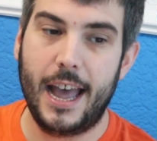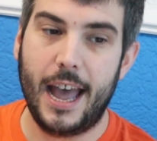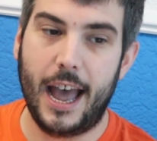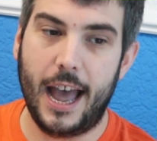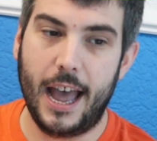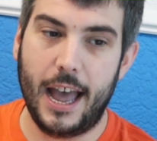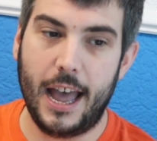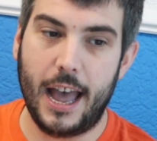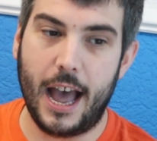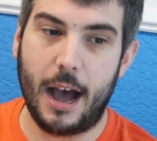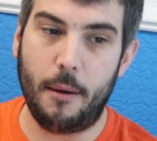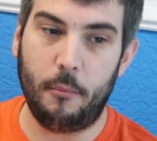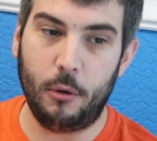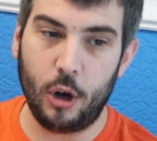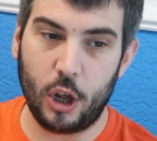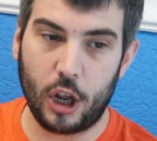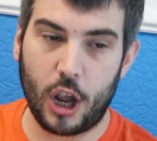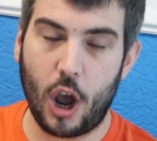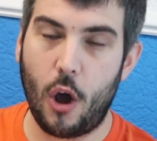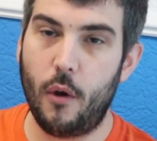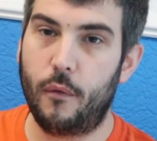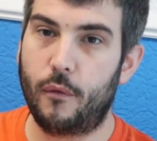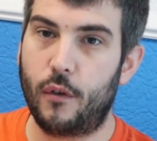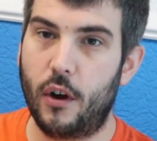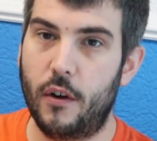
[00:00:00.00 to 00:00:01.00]
I'm going to
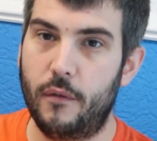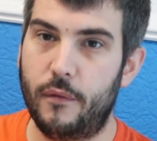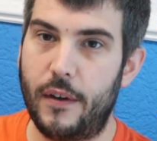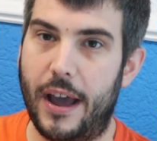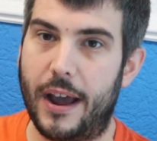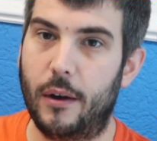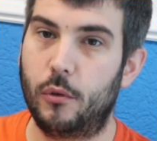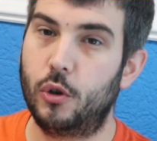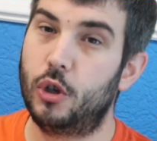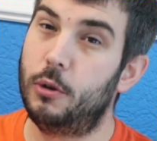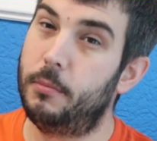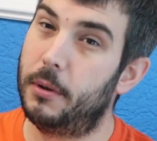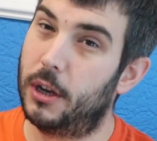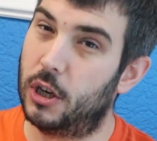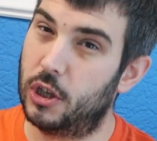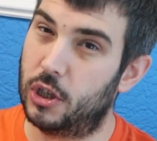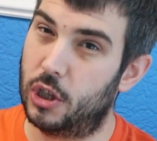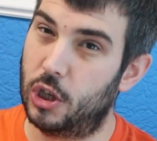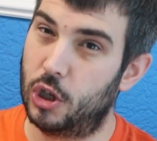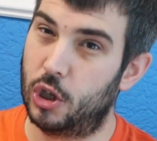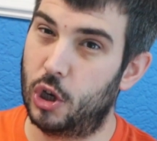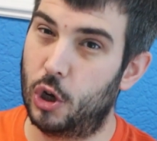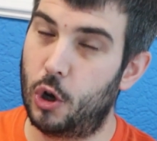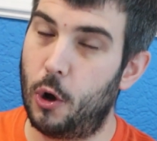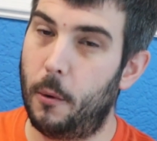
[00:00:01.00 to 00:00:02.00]
go for a voucher because
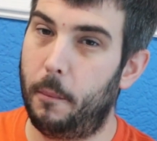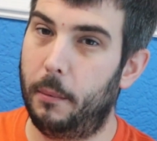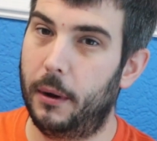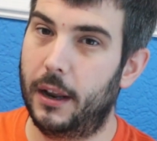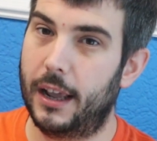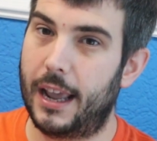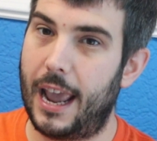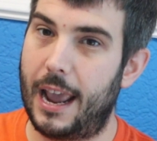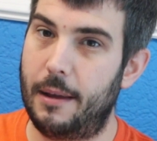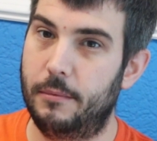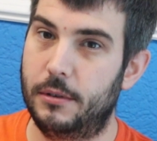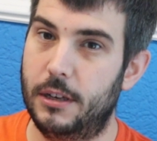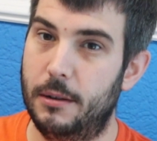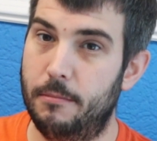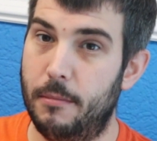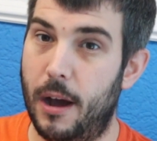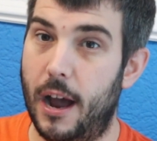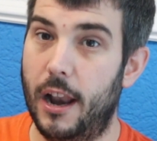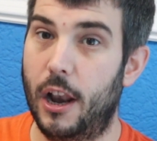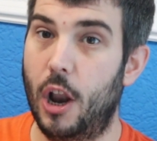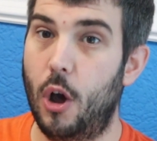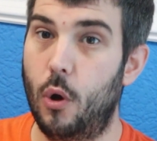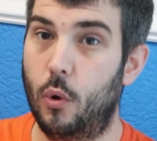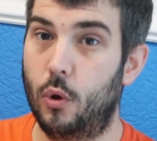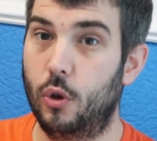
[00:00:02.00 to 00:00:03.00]
there's a couple of games in my
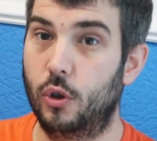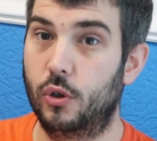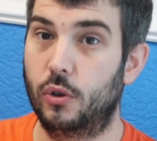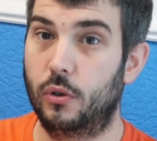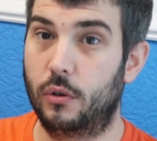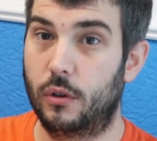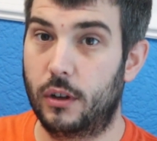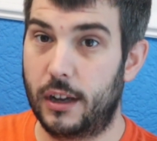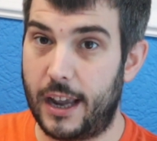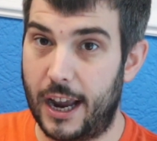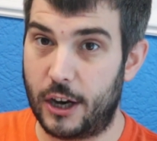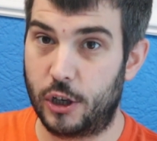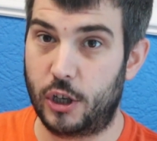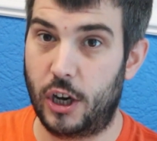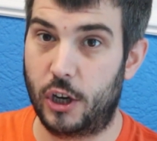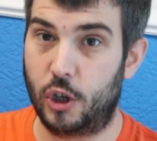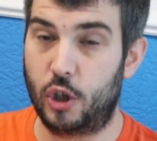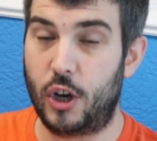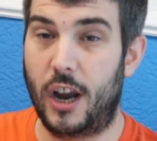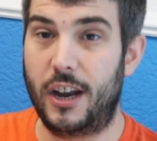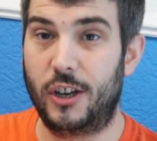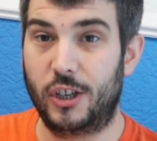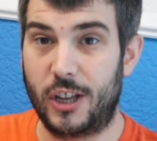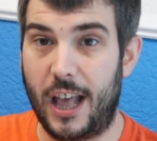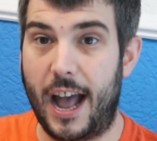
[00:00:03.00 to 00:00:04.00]
local cash
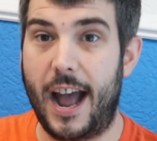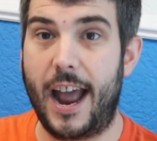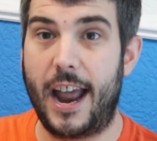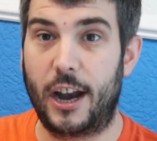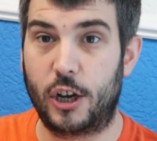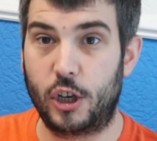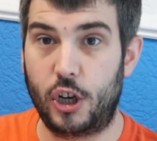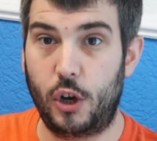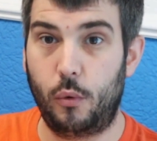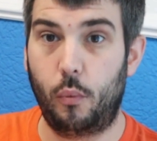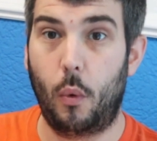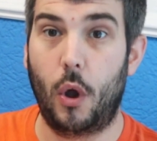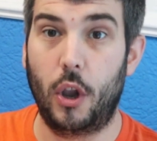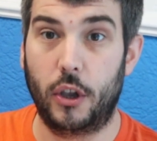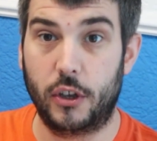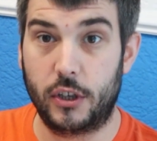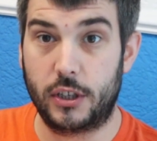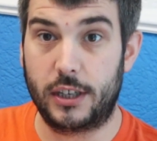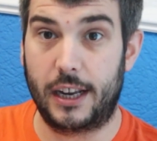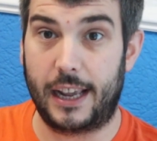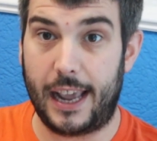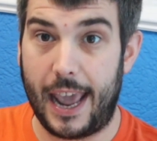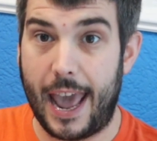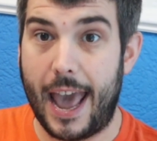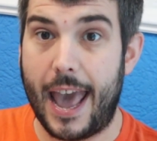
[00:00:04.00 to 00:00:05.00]
exchange that I actually want
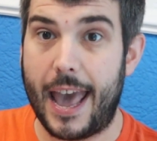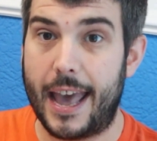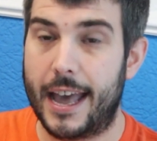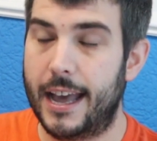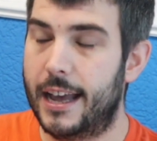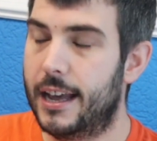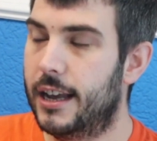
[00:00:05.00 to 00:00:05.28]
to get.